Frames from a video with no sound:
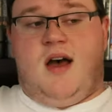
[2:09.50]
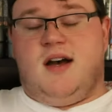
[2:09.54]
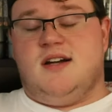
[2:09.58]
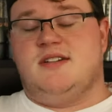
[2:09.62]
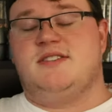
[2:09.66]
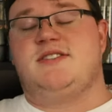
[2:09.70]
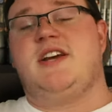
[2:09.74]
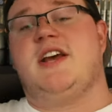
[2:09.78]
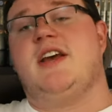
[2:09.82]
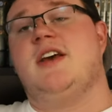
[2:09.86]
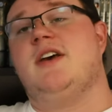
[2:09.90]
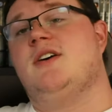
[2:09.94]

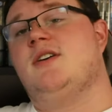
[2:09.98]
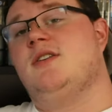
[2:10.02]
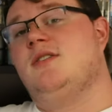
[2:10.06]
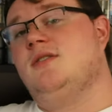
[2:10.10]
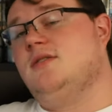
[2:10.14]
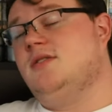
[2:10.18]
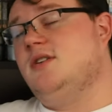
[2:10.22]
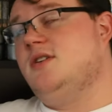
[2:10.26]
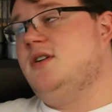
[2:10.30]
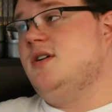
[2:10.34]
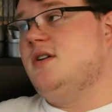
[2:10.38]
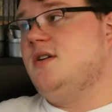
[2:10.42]

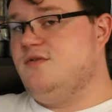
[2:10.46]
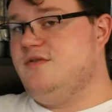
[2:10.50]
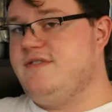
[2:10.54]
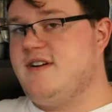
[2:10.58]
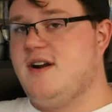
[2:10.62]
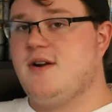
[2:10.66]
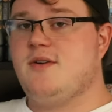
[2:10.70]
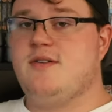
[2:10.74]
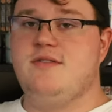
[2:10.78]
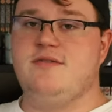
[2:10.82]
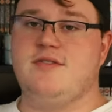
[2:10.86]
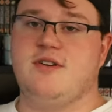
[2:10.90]
Until
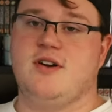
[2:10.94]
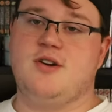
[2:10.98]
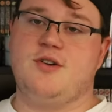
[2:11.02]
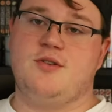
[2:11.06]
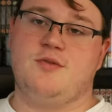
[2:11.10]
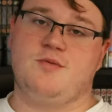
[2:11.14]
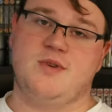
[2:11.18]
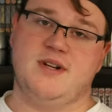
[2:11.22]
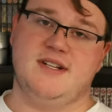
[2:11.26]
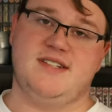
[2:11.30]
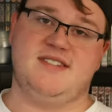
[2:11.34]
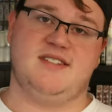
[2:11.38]
very, very
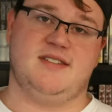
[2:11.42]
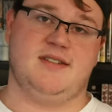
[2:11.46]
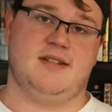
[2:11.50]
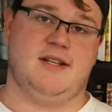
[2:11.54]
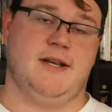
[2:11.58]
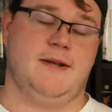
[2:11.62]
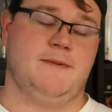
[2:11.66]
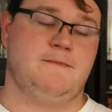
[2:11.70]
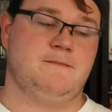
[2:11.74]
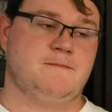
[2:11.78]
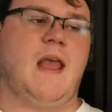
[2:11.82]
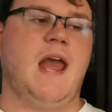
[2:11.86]

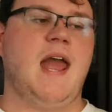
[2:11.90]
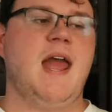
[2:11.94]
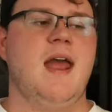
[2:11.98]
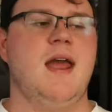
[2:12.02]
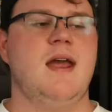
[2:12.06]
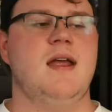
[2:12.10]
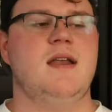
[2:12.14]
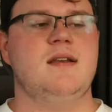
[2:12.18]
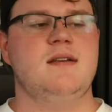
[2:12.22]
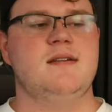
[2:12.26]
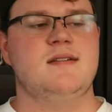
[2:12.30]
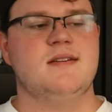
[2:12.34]
recently.
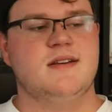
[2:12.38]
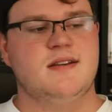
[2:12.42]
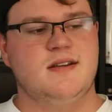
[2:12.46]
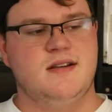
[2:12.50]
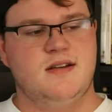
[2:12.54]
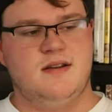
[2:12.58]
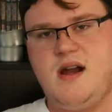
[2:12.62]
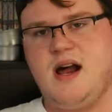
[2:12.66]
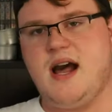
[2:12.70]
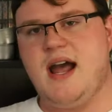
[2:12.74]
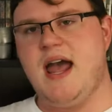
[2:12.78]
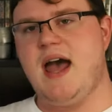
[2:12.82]
And
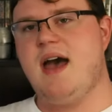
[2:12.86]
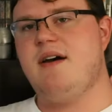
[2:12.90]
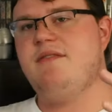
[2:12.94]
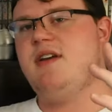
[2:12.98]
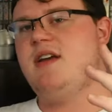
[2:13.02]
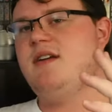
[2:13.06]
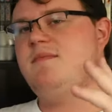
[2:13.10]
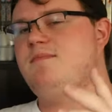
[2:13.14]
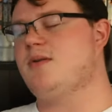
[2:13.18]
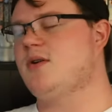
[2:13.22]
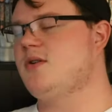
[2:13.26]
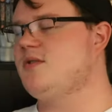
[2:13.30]
I have
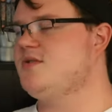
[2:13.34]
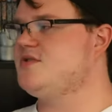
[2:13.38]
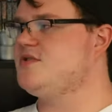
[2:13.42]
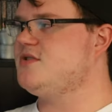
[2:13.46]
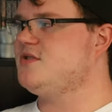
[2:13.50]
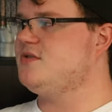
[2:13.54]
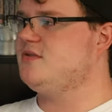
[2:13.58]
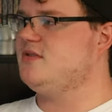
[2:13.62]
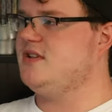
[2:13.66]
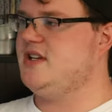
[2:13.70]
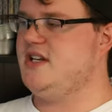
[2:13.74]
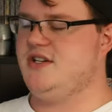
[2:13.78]
a
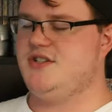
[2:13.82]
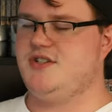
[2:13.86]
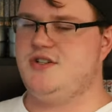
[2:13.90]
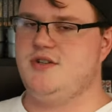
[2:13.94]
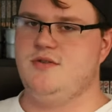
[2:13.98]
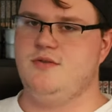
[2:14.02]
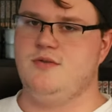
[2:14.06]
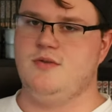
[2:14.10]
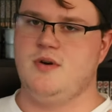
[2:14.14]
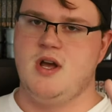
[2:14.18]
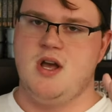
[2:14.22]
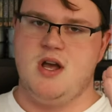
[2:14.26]
personal
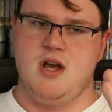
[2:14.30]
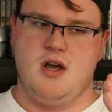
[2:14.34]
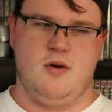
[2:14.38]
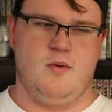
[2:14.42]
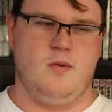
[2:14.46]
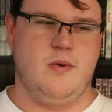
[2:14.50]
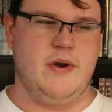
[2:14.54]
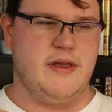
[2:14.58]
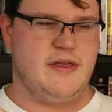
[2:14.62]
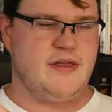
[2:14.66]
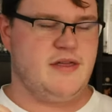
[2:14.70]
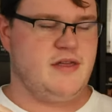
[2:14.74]
issue
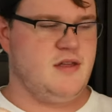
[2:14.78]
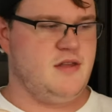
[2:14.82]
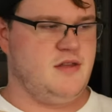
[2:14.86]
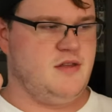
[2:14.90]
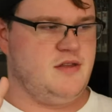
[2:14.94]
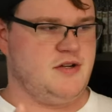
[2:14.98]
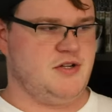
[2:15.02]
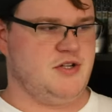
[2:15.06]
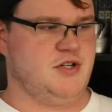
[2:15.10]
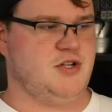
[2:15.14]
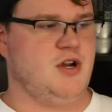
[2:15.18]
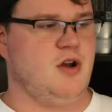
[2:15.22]
with
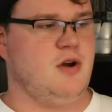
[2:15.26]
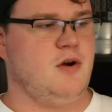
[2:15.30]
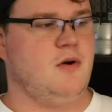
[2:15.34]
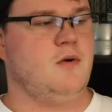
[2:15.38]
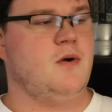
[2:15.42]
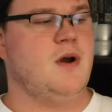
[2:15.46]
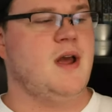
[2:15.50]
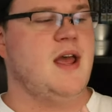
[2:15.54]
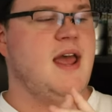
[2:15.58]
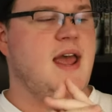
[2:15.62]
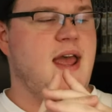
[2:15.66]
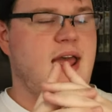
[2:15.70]
the
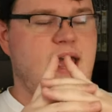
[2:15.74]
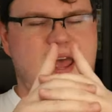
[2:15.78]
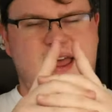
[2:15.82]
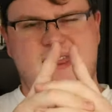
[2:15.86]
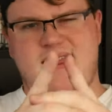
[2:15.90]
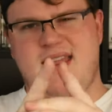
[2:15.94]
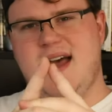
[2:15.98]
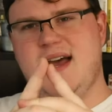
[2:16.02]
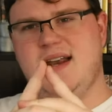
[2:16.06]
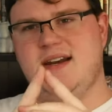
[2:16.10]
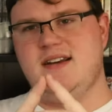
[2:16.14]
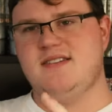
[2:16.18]
show,
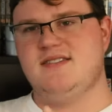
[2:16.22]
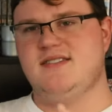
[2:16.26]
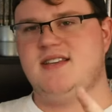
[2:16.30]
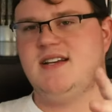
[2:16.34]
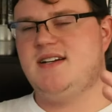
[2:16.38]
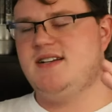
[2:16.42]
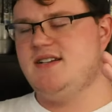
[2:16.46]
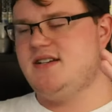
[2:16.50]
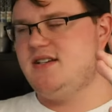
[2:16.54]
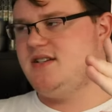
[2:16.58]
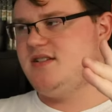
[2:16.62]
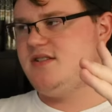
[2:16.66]
and that is
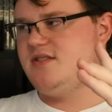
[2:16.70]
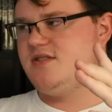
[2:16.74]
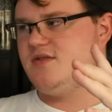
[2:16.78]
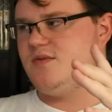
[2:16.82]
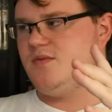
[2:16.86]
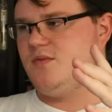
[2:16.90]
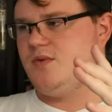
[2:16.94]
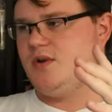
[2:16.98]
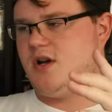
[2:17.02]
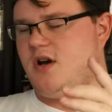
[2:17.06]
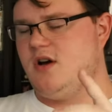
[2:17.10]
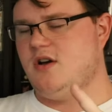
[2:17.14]
that it
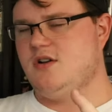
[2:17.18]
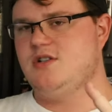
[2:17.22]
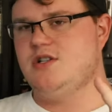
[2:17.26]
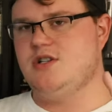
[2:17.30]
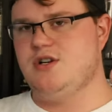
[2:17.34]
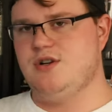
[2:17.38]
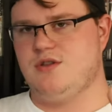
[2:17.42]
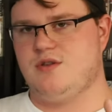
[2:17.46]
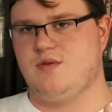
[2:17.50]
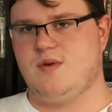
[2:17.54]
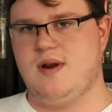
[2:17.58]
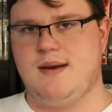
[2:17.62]
is
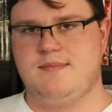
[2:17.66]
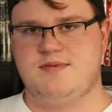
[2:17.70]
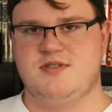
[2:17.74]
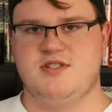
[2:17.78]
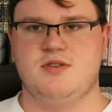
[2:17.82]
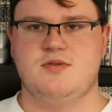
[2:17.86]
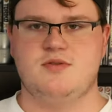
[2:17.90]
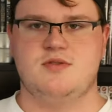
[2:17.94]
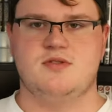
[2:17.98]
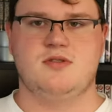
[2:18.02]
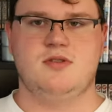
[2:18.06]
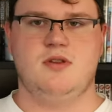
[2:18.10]
103
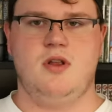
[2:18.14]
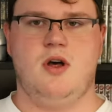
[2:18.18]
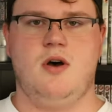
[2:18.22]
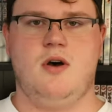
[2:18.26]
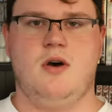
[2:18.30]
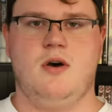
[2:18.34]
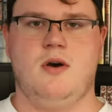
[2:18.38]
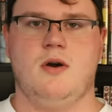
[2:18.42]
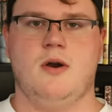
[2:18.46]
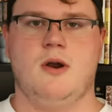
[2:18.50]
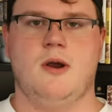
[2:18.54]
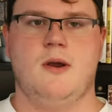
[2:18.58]
episodes
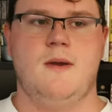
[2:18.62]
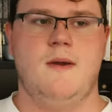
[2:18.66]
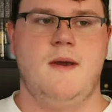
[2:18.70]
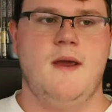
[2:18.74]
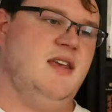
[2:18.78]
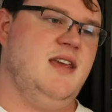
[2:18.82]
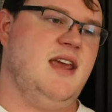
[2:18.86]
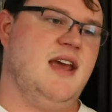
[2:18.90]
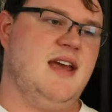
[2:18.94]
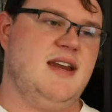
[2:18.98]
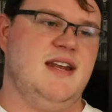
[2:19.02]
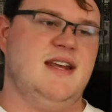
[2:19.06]
long,
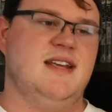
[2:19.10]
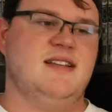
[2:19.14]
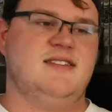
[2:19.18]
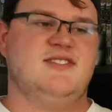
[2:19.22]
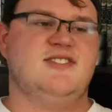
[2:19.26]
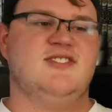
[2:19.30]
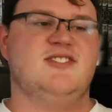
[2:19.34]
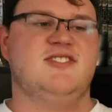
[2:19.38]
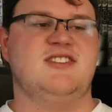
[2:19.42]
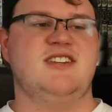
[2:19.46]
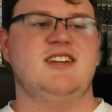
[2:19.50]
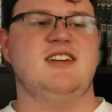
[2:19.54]
yet it
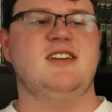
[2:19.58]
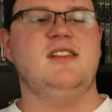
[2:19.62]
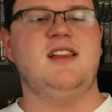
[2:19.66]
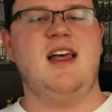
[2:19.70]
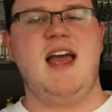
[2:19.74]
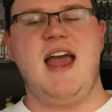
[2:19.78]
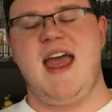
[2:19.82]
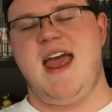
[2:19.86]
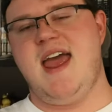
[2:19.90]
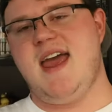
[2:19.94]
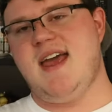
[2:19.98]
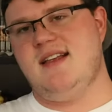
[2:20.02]
still
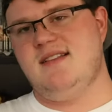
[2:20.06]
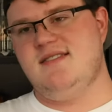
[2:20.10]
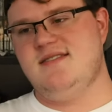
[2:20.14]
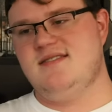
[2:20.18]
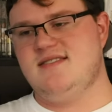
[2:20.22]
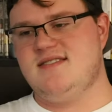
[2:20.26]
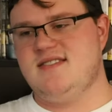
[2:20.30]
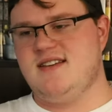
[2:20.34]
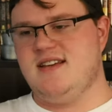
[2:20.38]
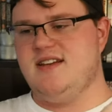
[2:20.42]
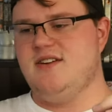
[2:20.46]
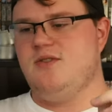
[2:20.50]

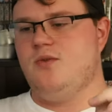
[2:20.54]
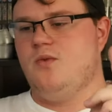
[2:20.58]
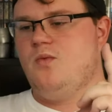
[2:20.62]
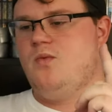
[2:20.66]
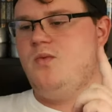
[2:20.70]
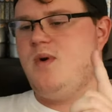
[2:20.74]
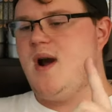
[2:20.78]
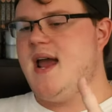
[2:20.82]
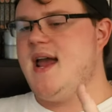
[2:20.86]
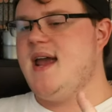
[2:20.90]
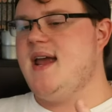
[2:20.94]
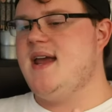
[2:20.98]
ends in a
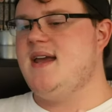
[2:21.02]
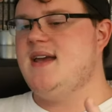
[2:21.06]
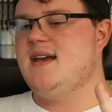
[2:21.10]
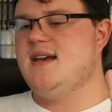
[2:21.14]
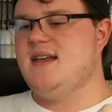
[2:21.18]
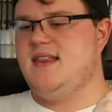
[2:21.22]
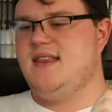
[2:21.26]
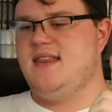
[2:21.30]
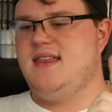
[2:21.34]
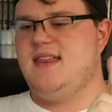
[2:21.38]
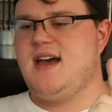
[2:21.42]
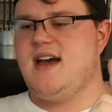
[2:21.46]
way
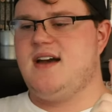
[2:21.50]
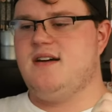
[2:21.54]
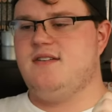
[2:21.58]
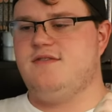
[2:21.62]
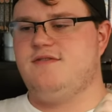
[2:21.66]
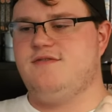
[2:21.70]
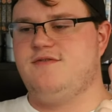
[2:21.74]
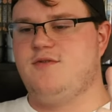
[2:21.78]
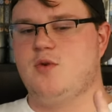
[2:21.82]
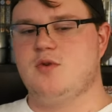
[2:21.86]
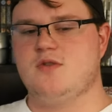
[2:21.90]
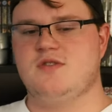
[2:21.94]
that
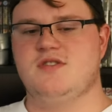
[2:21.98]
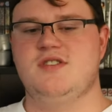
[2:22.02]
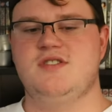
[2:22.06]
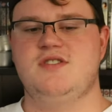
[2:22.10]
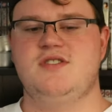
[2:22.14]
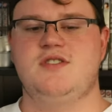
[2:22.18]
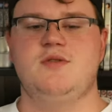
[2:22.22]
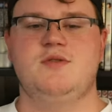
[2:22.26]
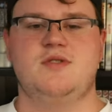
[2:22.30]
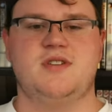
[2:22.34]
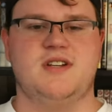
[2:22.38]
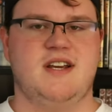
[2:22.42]

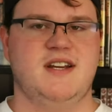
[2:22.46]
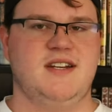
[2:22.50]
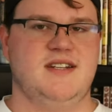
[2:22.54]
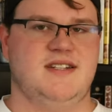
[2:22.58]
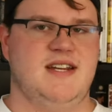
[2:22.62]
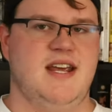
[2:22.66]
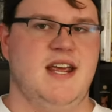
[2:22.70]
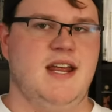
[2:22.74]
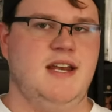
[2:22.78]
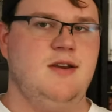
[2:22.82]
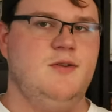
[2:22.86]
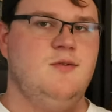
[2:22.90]
forces you to
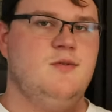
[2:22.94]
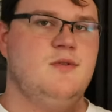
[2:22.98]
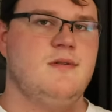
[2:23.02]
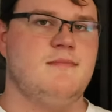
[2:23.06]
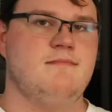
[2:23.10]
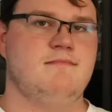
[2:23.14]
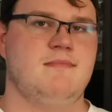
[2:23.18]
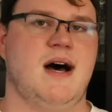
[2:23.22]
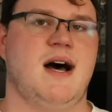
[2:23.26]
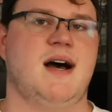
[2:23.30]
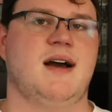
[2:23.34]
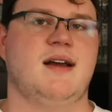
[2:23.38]
continue the
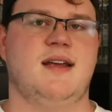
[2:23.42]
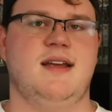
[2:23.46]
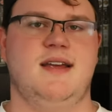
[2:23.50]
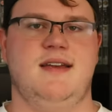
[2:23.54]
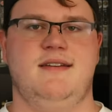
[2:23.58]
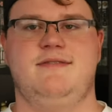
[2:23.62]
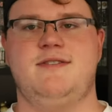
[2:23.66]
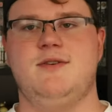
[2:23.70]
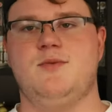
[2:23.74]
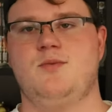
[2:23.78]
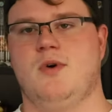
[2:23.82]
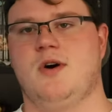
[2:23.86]
manga
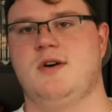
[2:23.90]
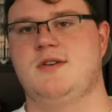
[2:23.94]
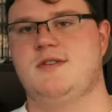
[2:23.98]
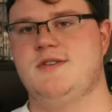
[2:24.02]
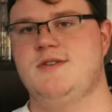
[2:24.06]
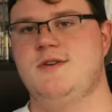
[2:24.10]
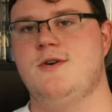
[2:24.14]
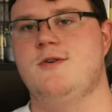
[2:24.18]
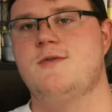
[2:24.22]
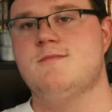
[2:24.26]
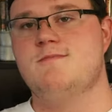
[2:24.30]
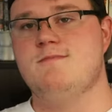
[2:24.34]
if you want
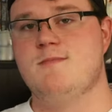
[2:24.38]
to know